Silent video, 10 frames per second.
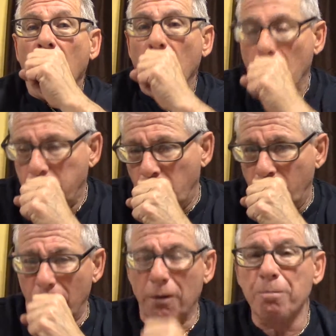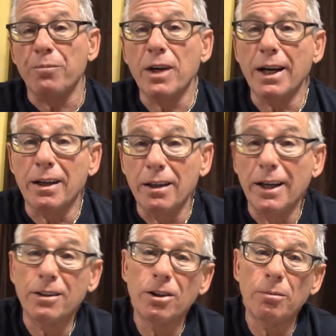I
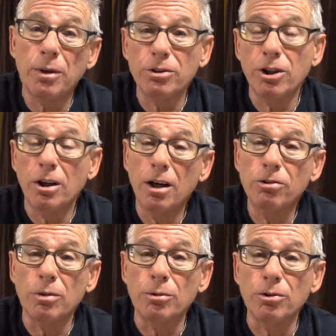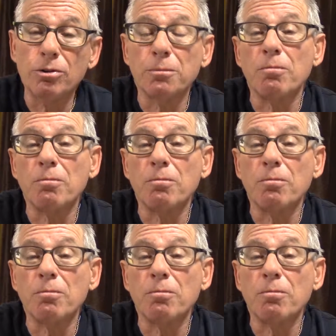collected a bunch of customers